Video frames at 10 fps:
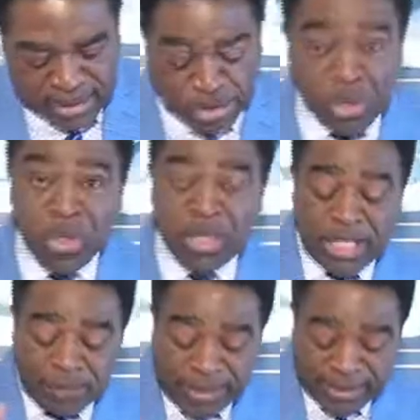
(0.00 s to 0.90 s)
John
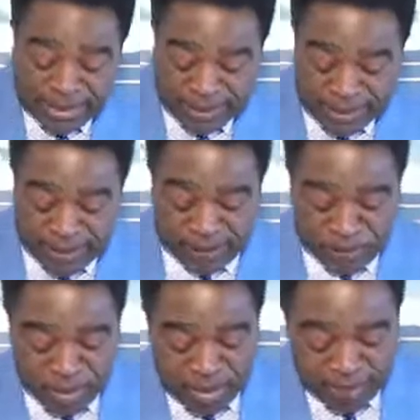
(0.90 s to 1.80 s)
chapter 16,
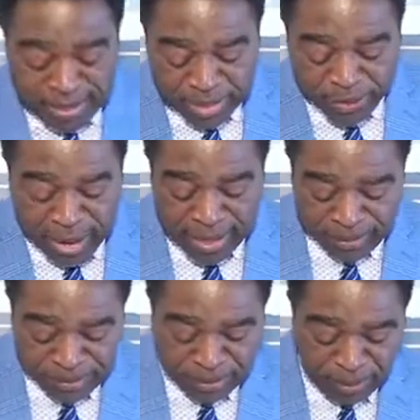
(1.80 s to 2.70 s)
verse
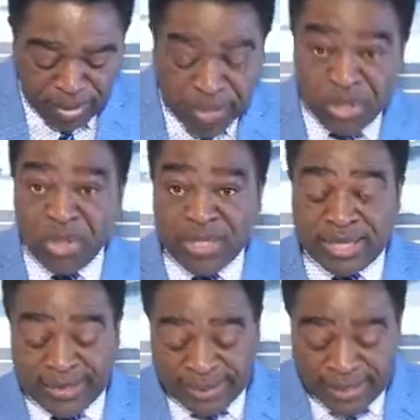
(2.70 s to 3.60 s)
5. John
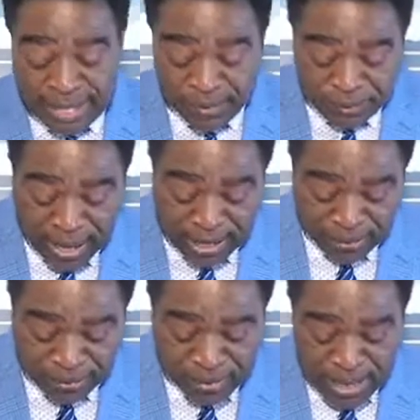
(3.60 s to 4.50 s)
16 and
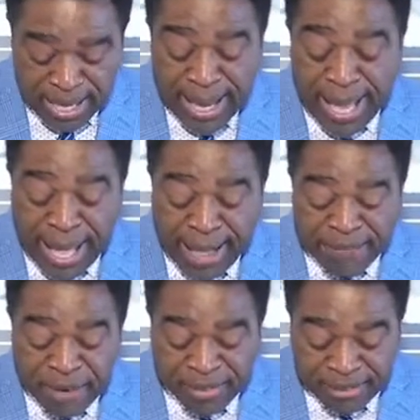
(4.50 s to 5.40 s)
5.
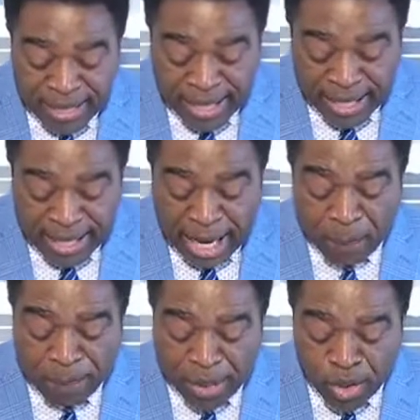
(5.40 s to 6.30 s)
Everything
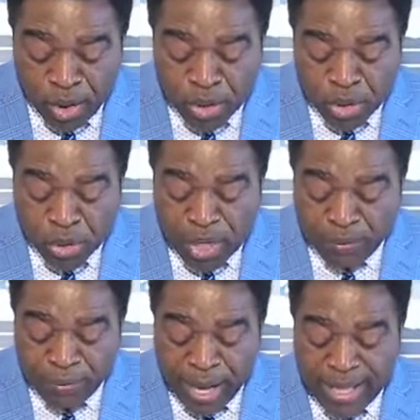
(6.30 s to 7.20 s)
that belongs to
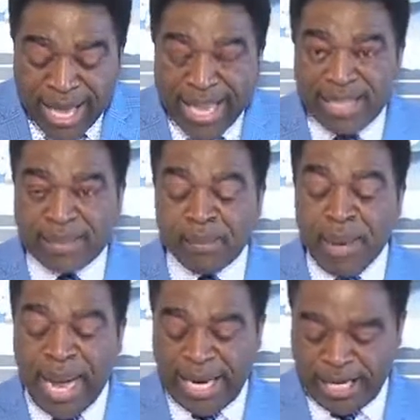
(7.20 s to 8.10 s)
the Father is
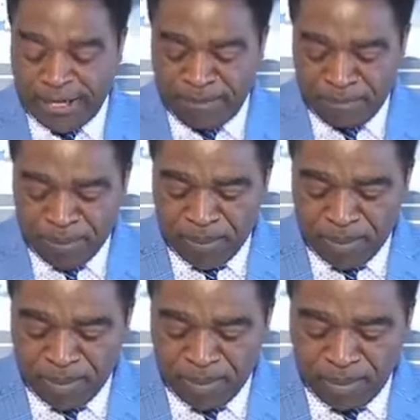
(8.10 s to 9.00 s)
mine.
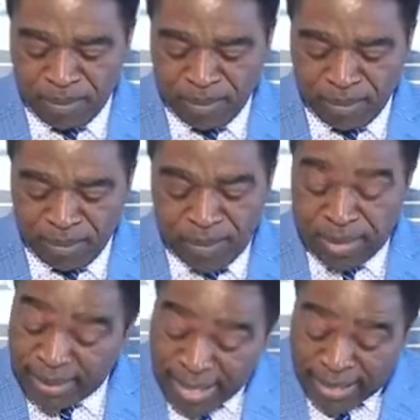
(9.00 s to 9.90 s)

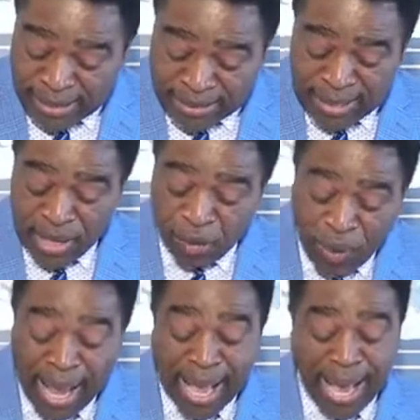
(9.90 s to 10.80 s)
That is
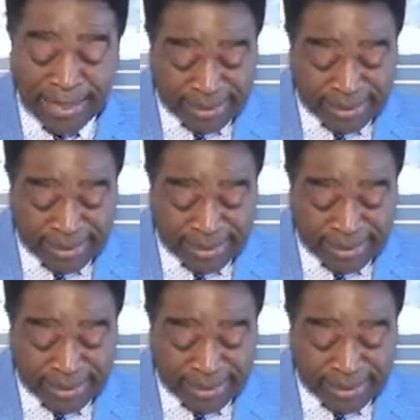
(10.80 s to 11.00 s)
why I